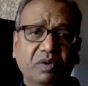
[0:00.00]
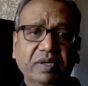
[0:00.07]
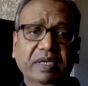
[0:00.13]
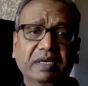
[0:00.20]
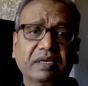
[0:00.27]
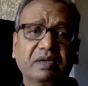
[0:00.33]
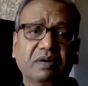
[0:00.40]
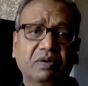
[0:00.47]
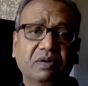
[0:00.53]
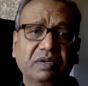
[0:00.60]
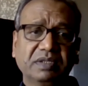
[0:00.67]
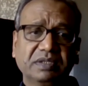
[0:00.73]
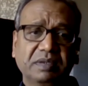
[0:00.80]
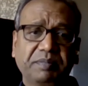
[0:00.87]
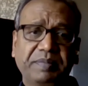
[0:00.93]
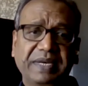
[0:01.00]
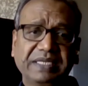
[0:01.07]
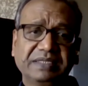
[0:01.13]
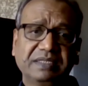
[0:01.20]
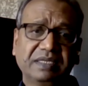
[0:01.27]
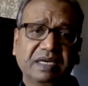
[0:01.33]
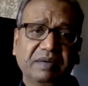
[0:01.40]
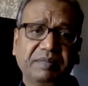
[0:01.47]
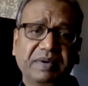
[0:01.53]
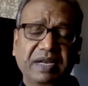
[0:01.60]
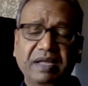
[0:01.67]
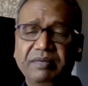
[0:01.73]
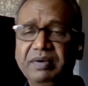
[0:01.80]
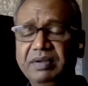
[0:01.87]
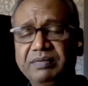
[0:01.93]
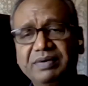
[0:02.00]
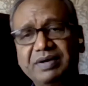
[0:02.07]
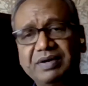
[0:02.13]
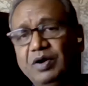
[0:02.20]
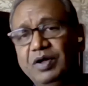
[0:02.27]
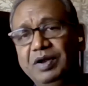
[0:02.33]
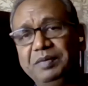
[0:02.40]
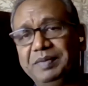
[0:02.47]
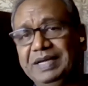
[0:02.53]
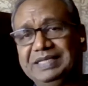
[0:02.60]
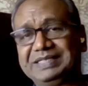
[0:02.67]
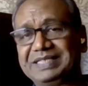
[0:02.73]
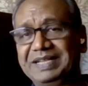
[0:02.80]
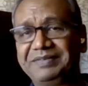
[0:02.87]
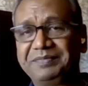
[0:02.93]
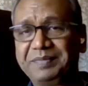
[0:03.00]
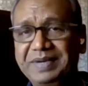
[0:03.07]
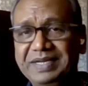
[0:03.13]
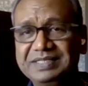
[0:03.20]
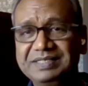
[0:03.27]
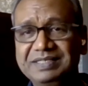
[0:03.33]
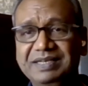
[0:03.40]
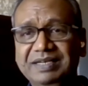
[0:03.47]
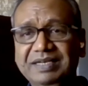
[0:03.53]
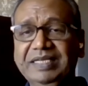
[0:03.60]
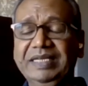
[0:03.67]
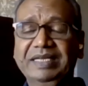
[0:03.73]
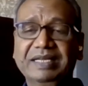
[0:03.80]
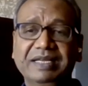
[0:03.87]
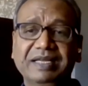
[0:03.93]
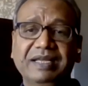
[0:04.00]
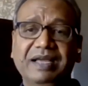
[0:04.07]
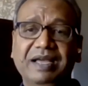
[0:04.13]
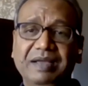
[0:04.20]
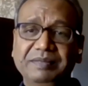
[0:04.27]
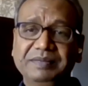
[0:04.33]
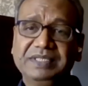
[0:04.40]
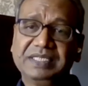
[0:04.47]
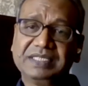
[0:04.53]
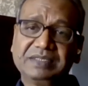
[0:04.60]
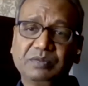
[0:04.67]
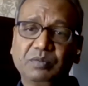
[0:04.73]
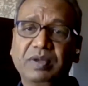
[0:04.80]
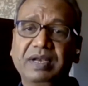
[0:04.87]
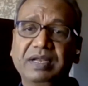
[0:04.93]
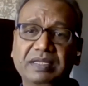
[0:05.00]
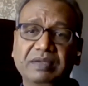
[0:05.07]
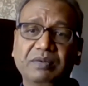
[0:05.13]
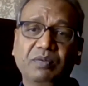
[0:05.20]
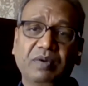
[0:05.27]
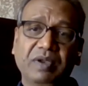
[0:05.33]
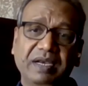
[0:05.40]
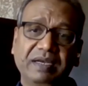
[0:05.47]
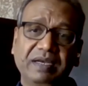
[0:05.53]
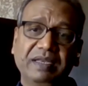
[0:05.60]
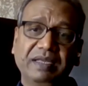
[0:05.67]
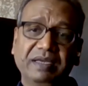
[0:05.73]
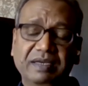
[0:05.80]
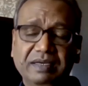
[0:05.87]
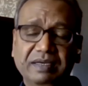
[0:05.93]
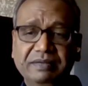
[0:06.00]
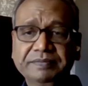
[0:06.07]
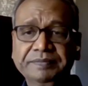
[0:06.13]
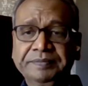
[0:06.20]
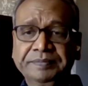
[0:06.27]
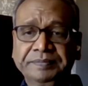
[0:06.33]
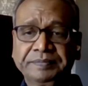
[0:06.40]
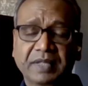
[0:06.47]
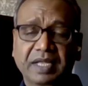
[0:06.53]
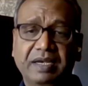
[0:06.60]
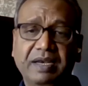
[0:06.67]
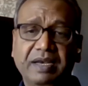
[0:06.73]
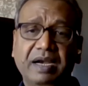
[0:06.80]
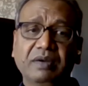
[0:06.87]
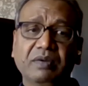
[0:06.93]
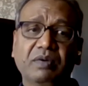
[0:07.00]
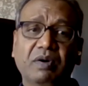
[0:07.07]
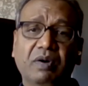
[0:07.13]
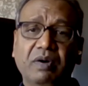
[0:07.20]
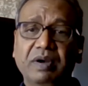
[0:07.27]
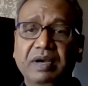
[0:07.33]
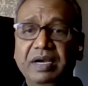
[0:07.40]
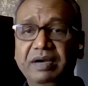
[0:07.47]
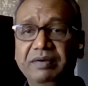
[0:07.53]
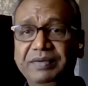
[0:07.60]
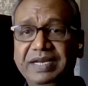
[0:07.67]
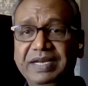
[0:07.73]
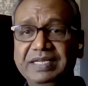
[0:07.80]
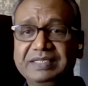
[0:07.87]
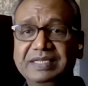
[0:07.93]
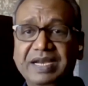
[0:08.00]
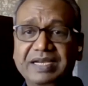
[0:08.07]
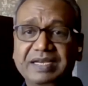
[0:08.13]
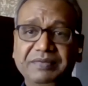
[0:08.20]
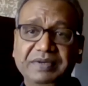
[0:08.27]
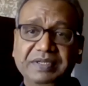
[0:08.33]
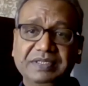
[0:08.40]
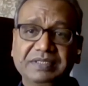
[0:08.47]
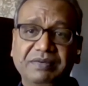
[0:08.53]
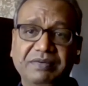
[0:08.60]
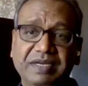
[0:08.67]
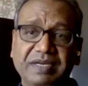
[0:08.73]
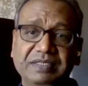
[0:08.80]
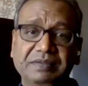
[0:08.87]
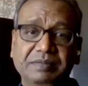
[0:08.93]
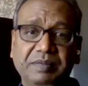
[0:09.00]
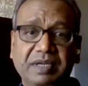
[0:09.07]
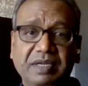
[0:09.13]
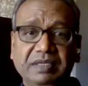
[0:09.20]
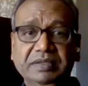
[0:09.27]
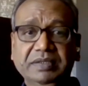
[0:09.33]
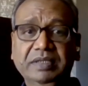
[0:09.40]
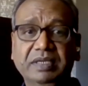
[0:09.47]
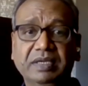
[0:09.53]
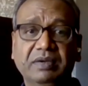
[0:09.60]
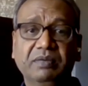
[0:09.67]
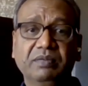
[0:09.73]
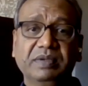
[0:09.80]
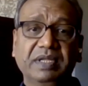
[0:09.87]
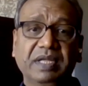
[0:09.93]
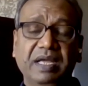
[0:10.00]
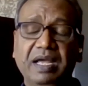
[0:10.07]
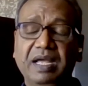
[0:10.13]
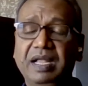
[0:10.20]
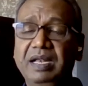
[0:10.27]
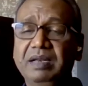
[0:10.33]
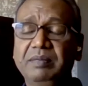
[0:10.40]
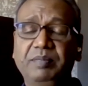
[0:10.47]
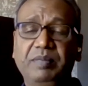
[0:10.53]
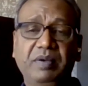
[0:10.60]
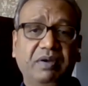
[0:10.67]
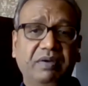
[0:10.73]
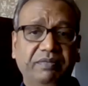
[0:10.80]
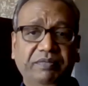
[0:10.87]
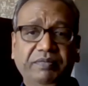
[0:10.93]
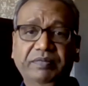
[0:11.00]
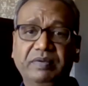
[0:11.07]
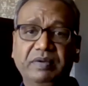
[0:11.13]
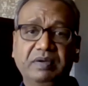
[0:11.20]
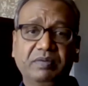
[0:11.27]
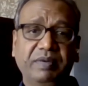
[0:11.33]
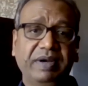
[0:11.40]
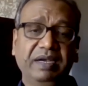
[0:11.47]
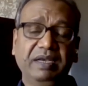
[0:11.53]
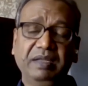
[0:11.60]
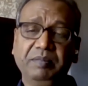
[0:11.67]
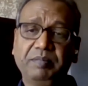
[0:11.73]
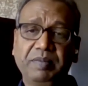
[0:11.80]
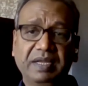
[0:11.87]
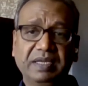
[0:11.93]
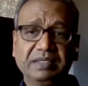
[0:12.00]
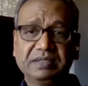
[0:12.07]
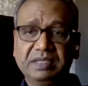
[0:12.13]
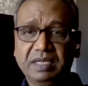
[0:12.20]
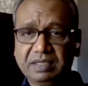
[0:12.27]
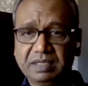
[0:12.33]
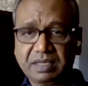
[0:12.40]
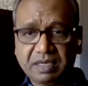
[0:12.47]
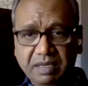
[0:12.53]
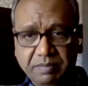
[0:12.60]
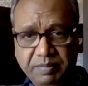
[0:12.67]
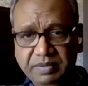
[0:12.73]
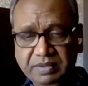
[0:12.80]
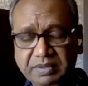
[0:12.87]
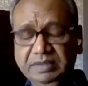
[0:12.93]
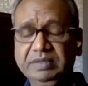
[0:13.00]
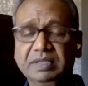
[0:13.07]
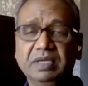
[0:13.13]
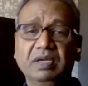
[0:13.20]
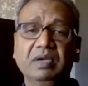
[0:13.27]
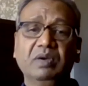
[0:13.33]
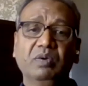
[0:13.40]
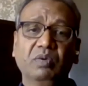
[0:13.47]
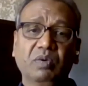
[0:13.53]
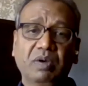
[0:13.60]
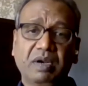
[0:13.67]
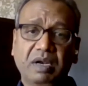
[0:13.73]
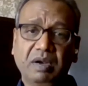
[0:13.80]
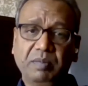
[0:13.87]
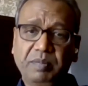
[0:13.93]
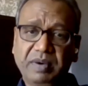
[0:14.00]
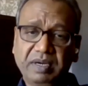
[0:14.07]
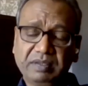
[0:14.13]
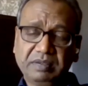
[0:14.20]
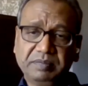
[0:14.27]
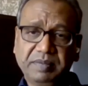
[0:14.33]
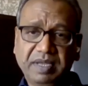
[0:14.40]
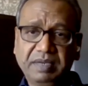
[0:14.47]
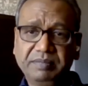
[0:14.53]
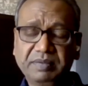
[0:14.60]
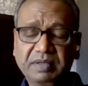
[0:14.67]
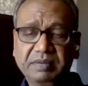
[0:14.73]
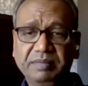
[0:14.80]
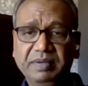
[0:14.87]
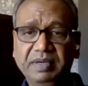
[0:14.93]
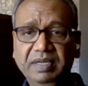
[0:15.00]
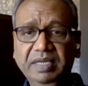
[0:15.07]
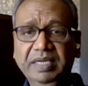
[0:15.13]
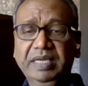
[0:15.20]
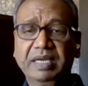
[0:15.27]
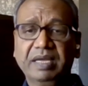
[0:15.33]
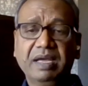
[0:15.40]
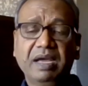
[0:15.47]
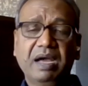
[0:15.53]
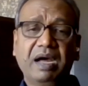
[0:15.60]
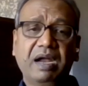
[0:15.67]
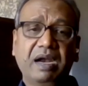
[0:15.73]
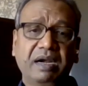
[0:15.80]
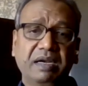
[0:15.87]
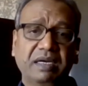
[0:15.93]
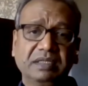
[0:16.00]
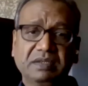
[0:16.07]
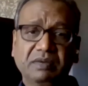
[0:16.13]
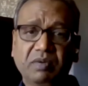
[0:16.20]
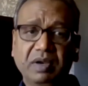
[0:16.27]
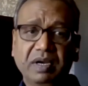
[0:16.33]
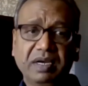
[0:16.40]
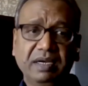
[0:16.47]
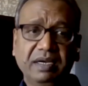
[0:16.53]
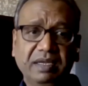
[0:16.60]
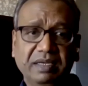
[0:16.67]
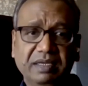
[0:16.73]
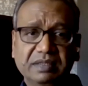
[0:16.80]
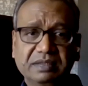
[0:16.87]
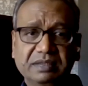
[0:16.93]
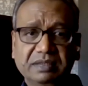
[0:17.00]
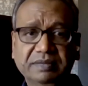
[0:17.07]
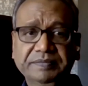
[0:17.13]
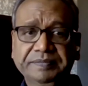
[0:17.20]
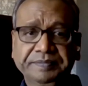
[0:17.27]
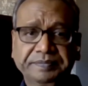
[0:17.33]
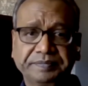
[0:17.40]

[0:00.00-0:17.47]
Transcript: quote unquote is a president, but I have never called myself president. I'm just one other volunteer trying to coordinate various activities of RS with the help of 20 plus other couples who are all part of the management committee, hundreds of volunteers,